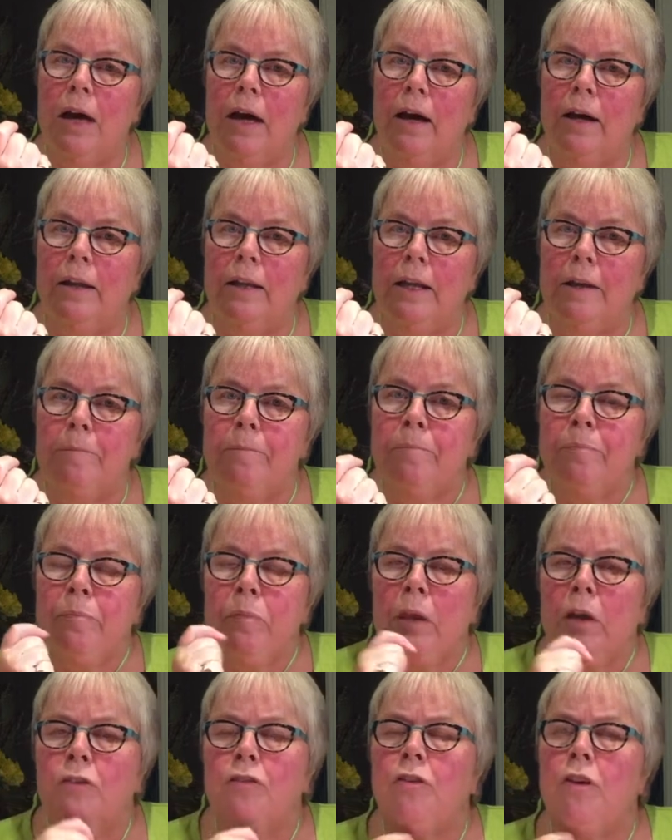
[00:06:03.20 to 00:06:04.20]
honey.
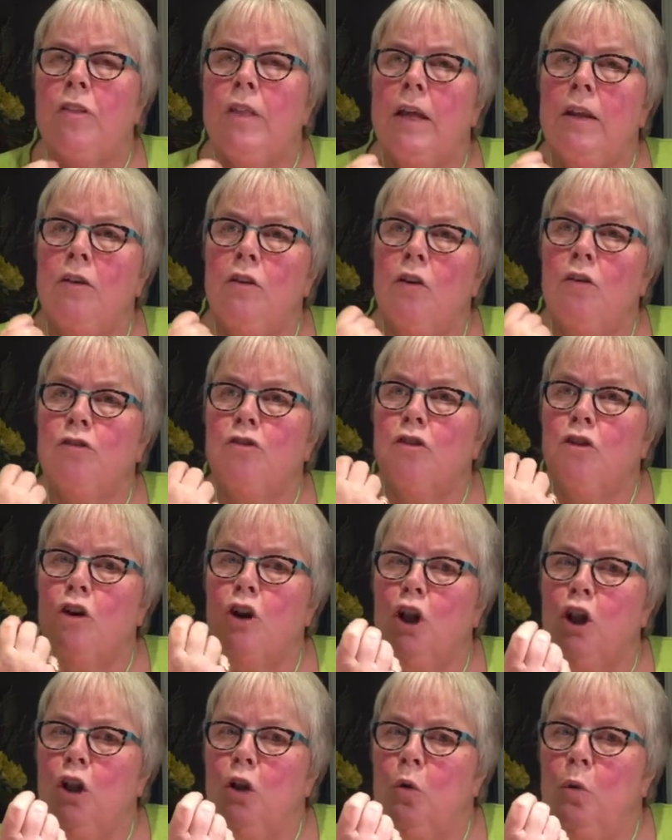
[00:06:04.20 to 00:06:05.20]
So they're not
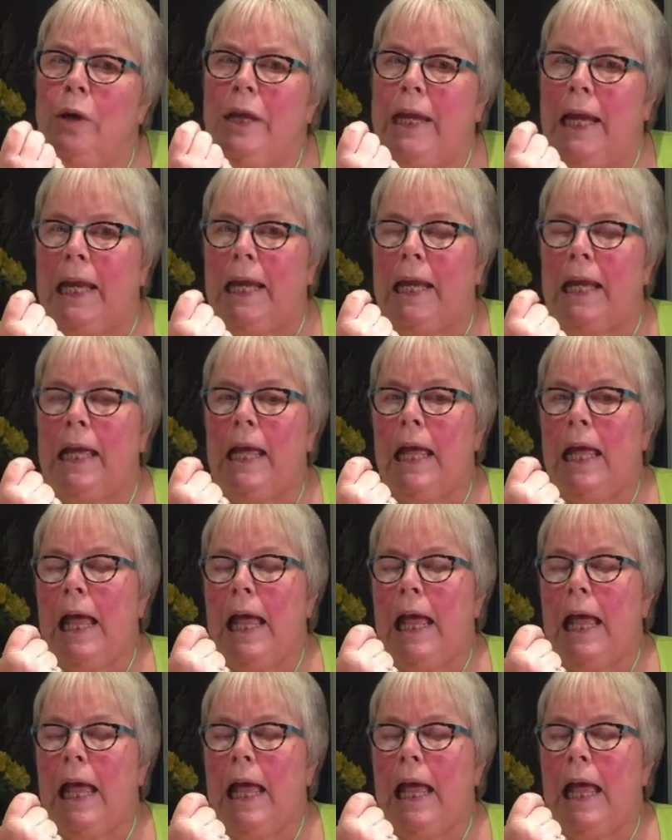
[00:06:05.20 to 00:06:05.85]
cloying.